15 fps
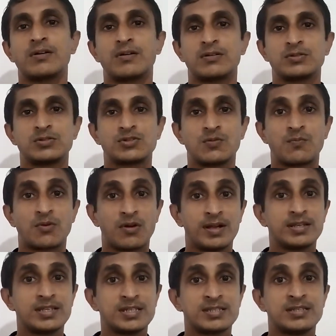You should provide
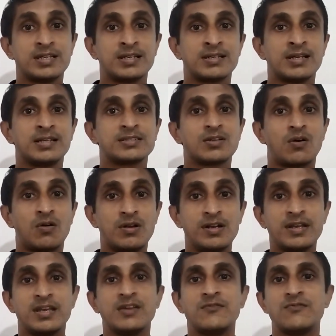these details only
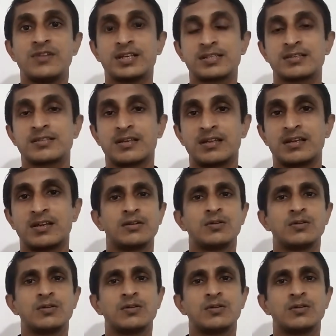if necessary. Do